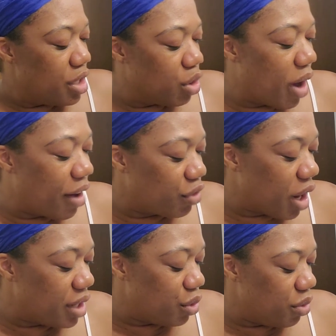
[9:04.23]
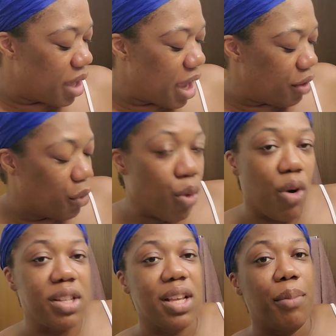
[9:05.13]
So after I do that, of
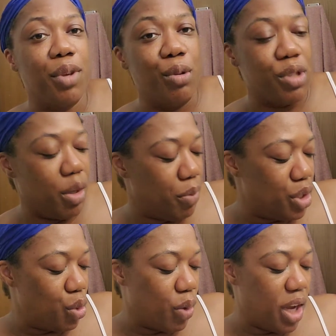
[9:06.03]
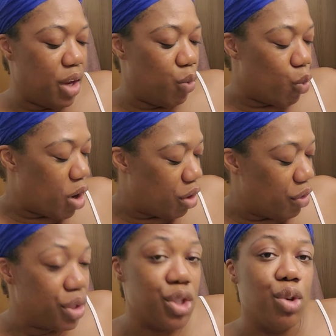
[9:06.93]
course, I'm using between one or
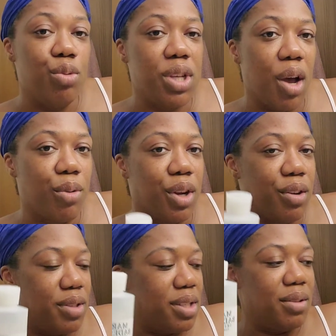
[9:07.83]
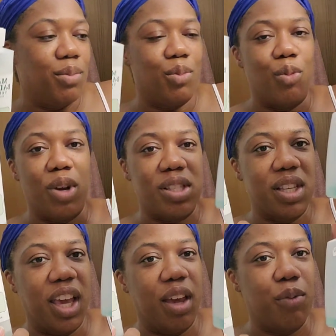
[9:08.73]
the two toners. Once
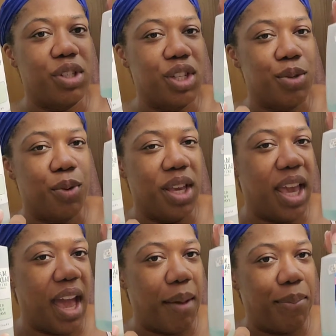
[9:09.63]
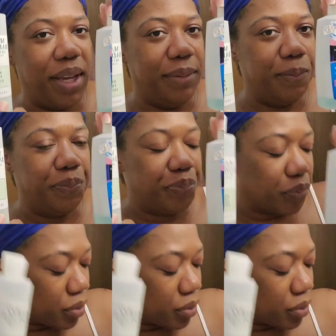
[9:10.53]
again, we're just recapping.